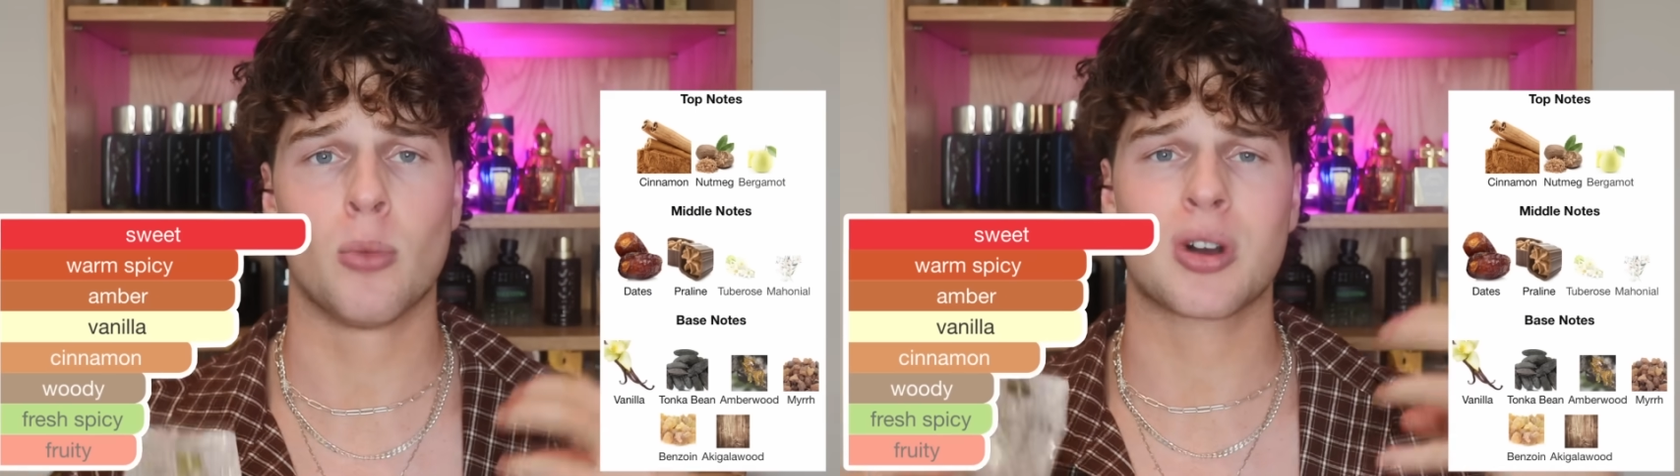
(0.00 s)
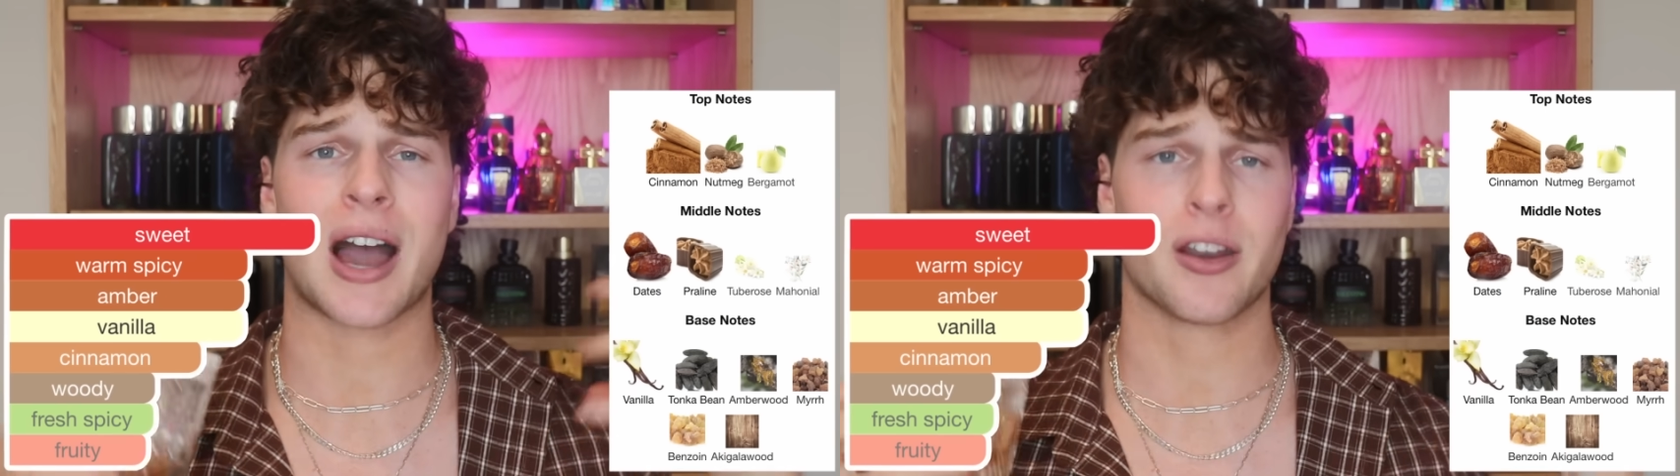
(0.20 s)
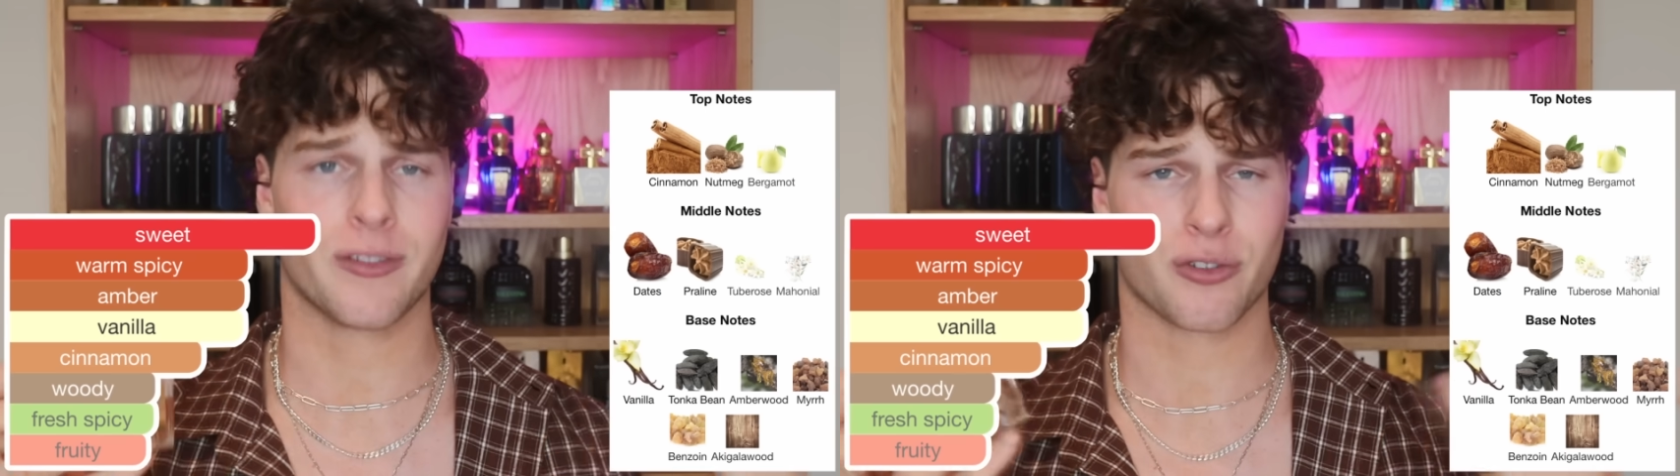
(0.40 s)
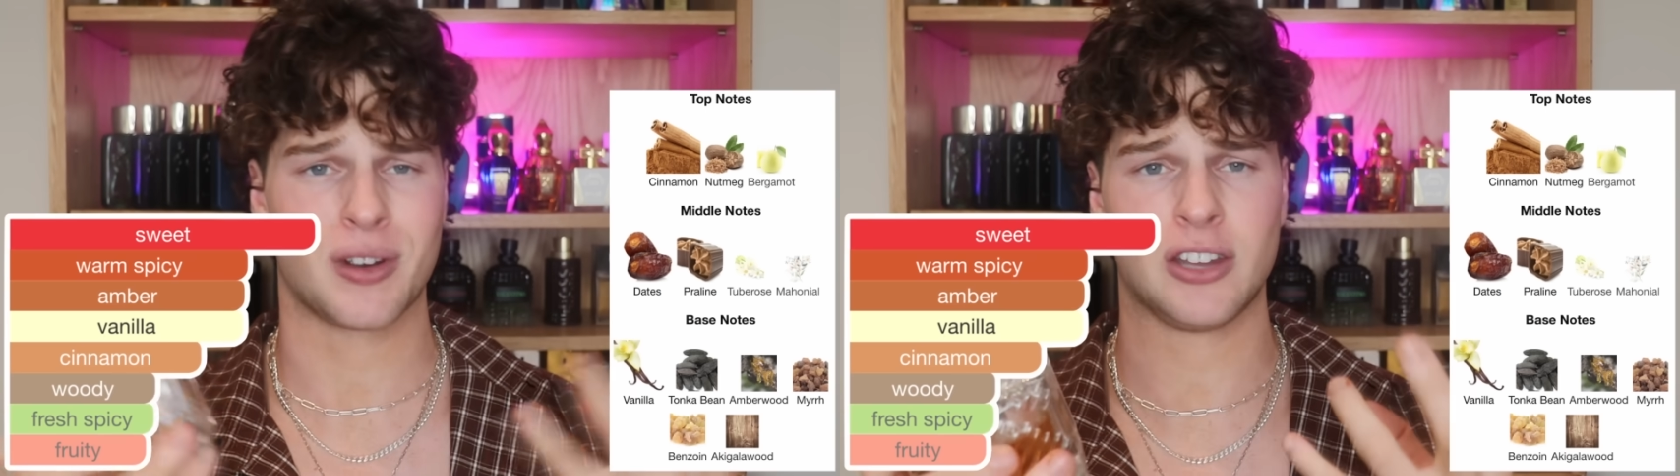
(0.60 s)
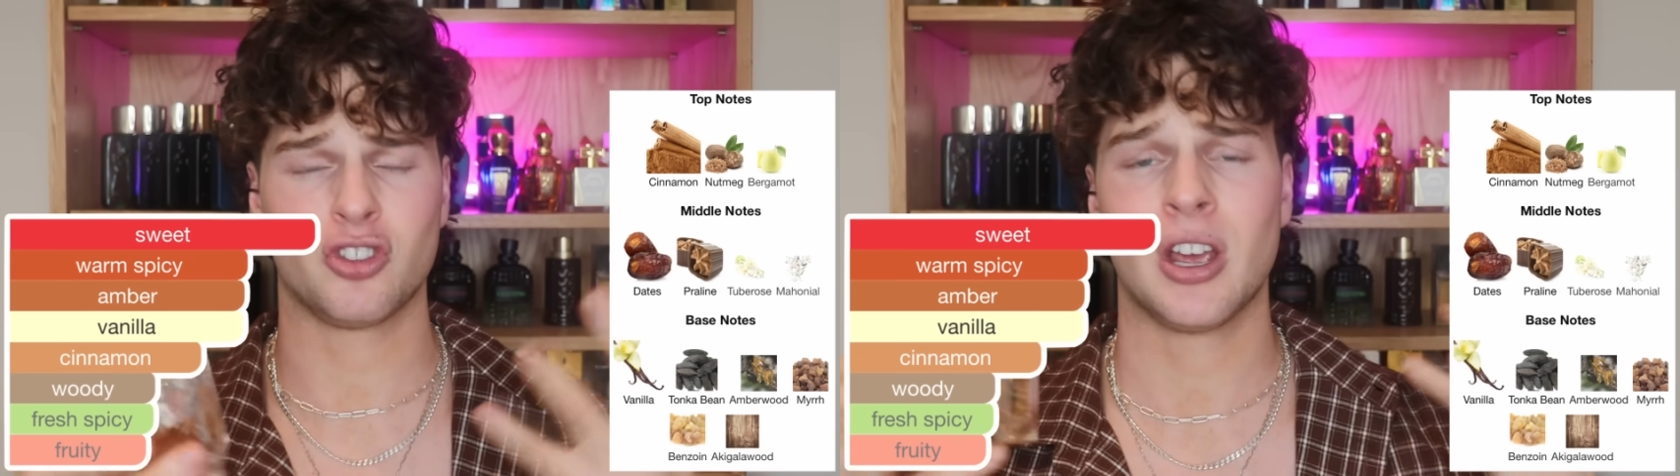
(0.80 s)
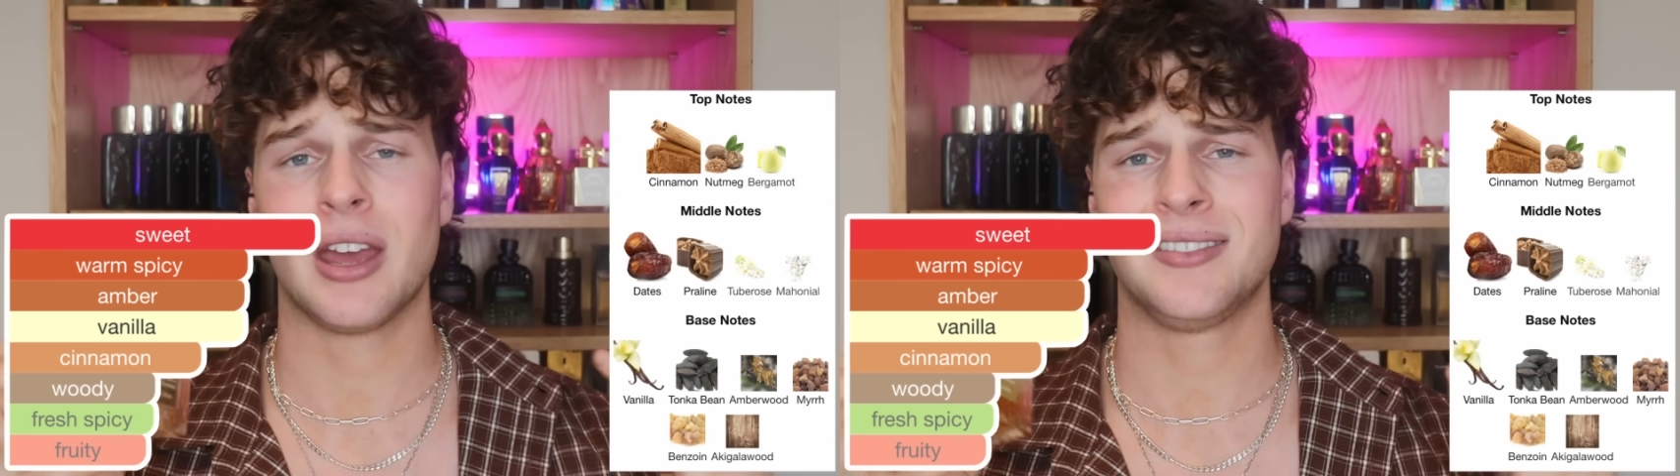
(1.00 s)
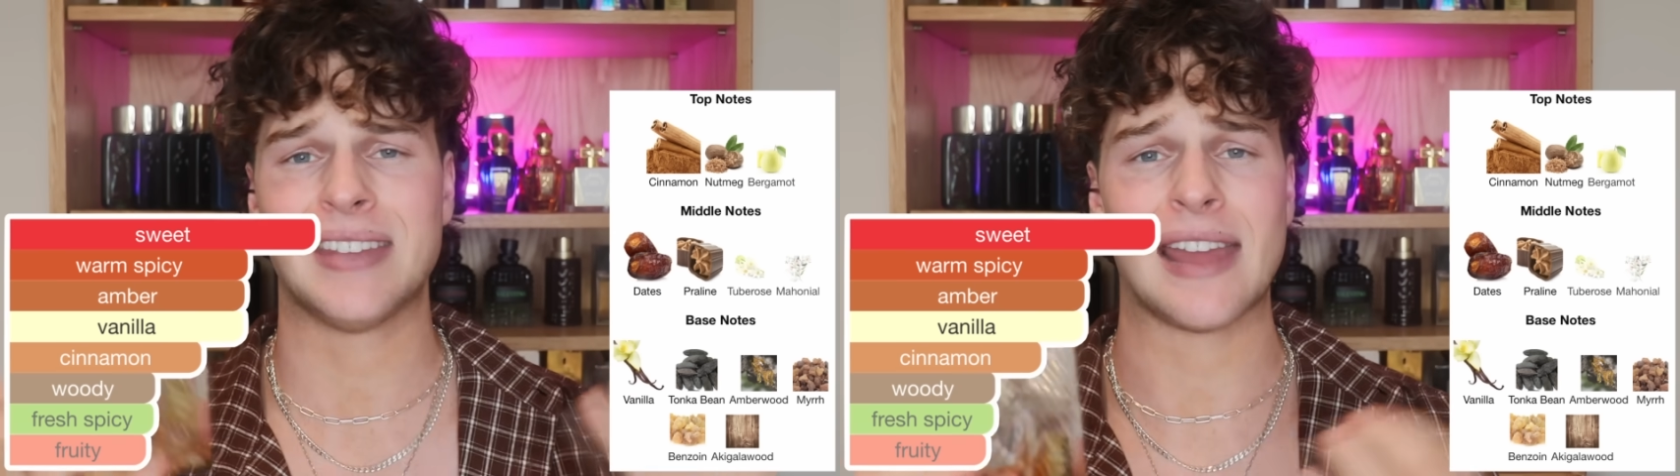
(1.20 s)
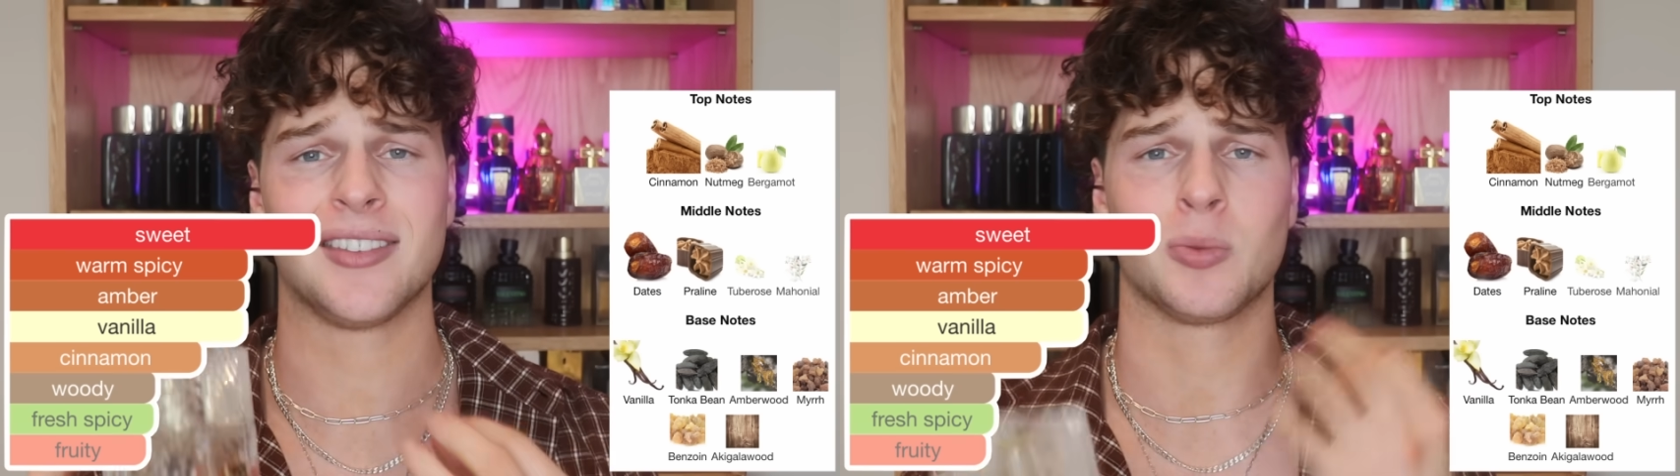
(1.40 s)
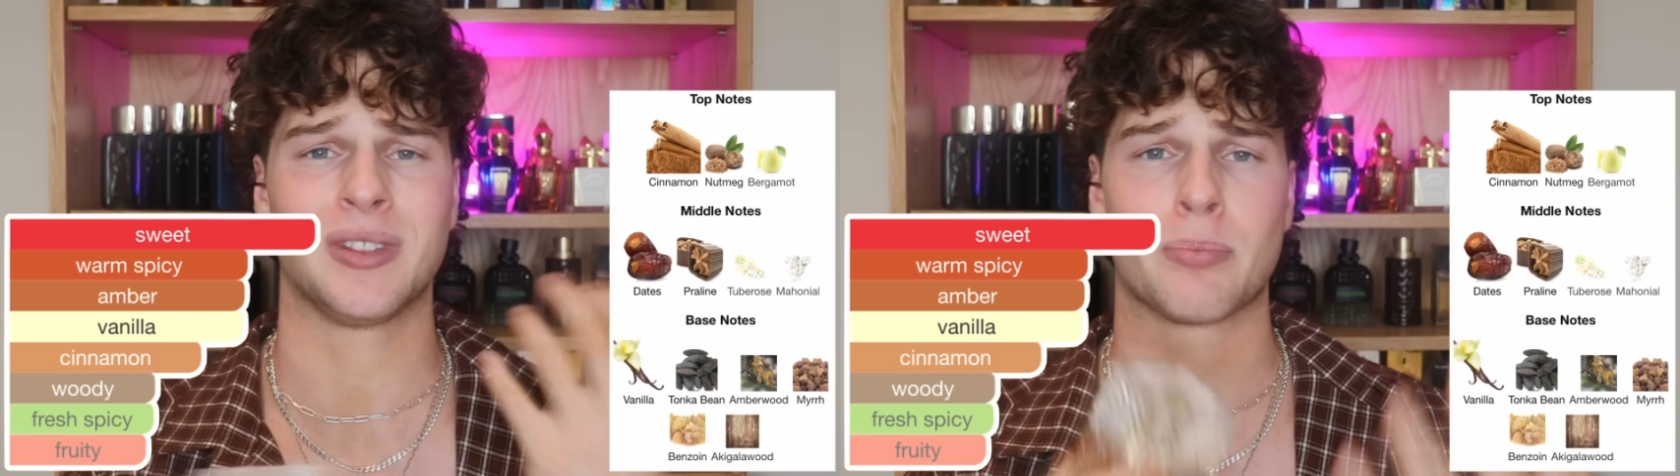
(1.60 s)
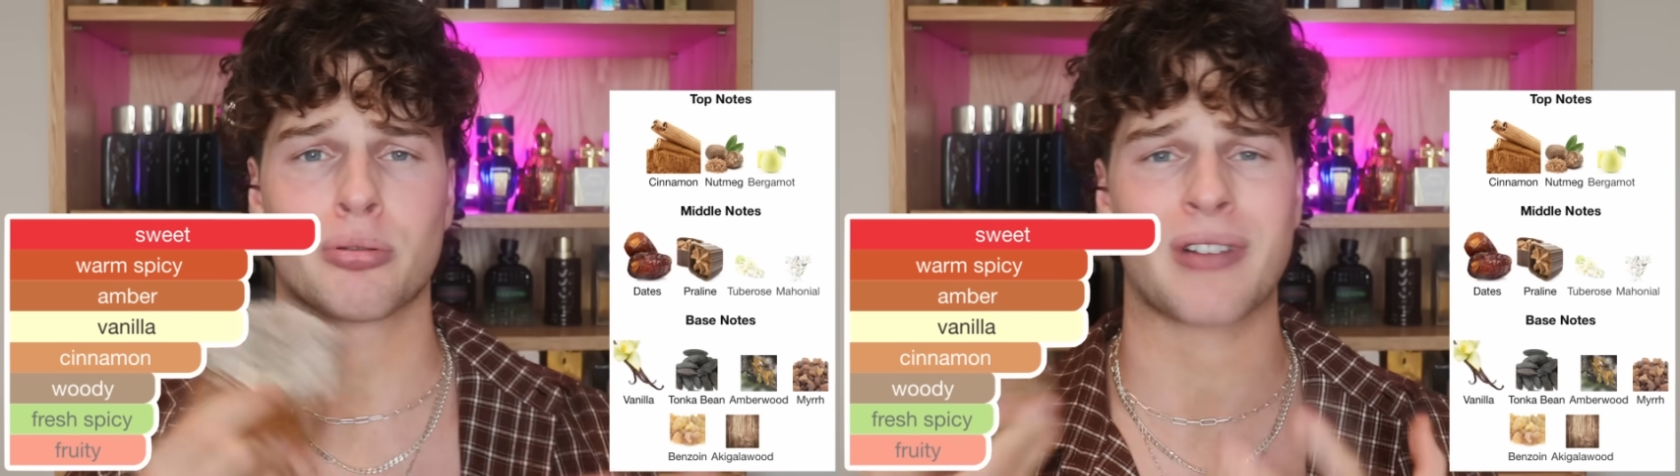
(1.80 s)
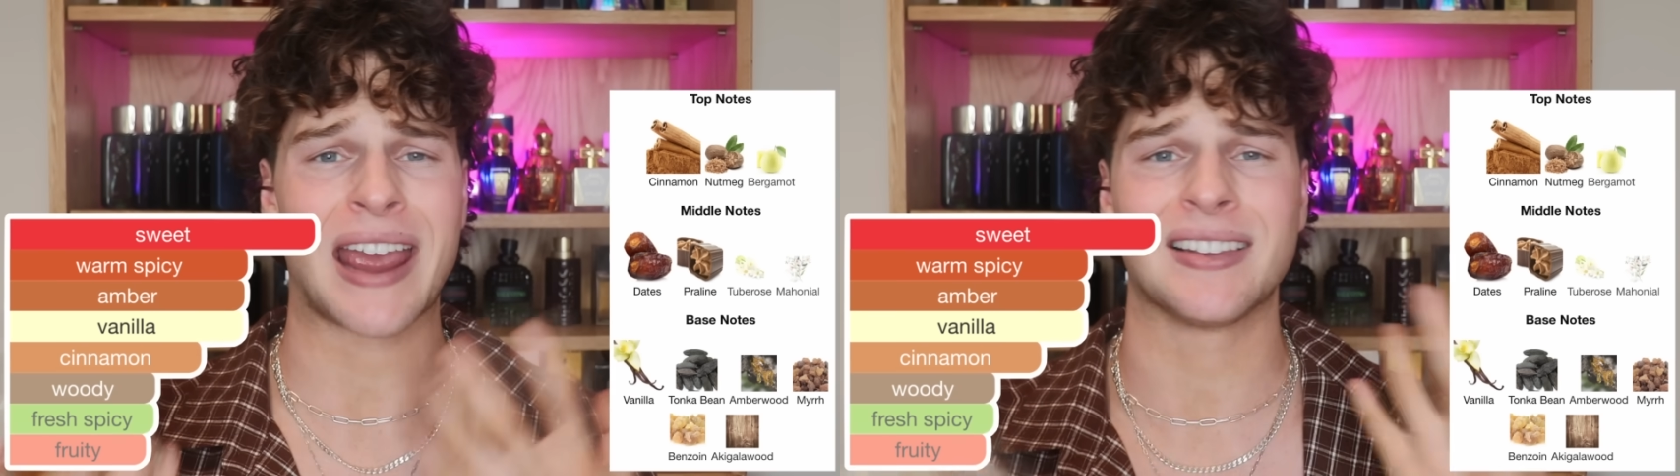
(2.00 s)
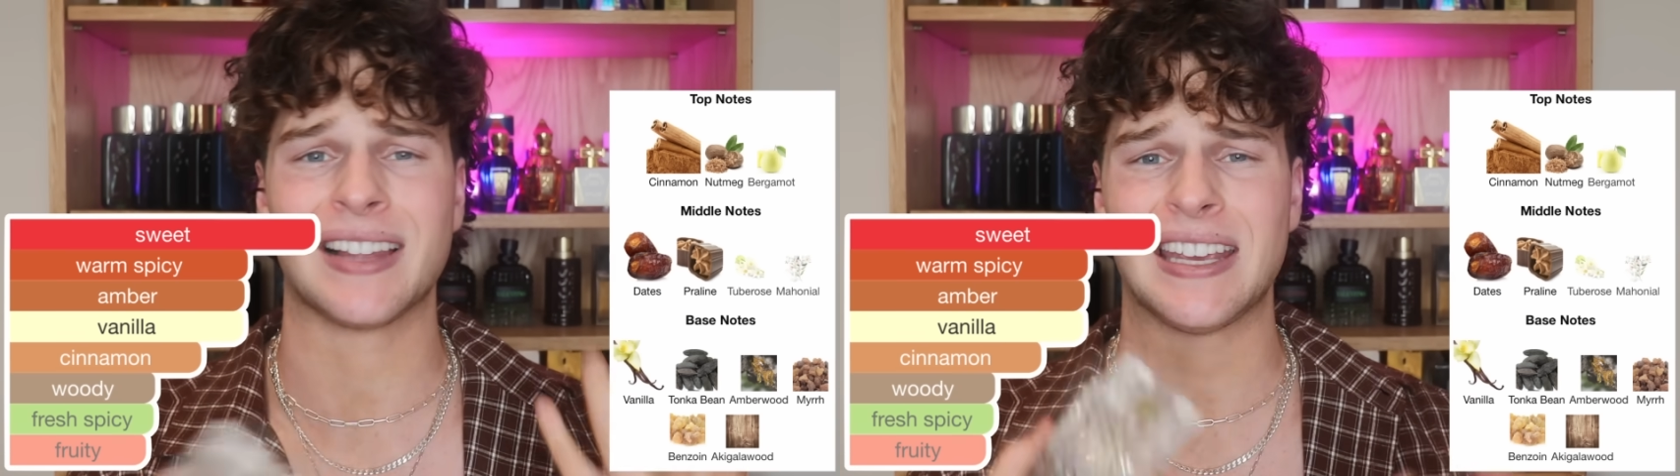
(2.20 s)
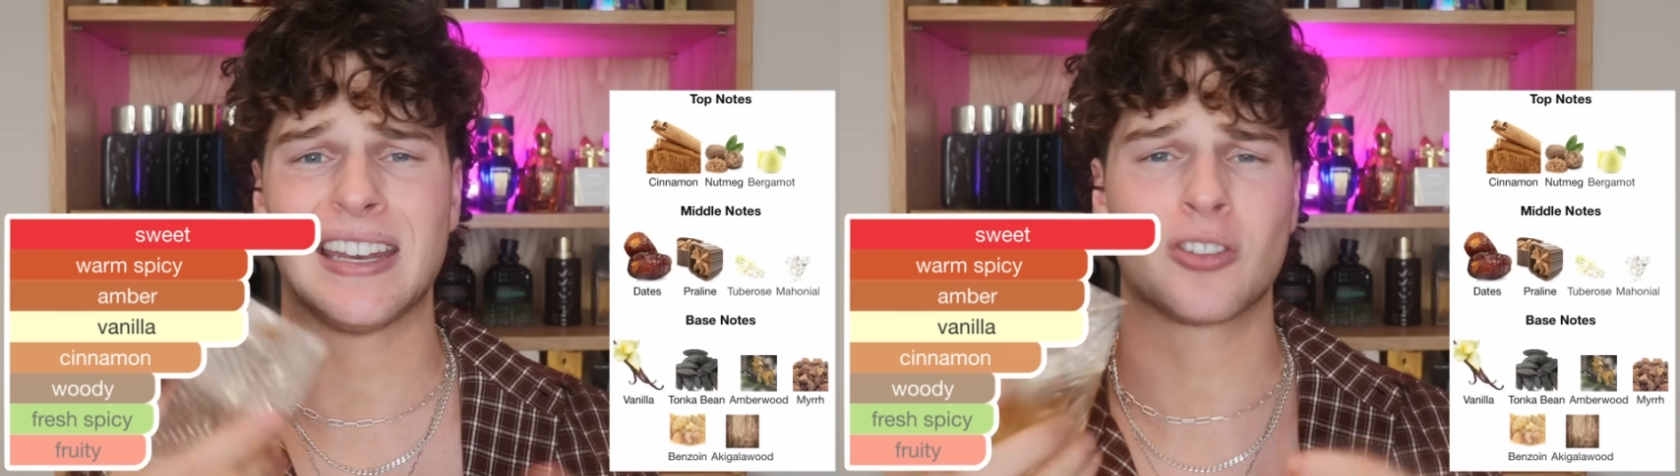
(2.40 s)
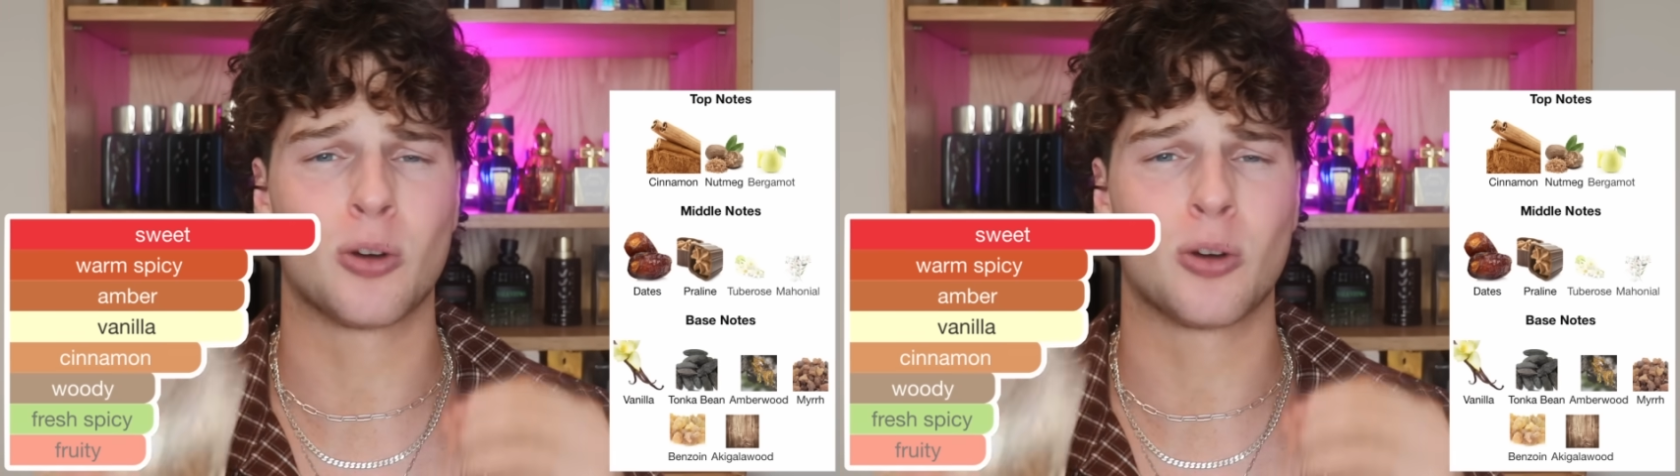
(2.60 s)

more kind of rich, dense with the praline.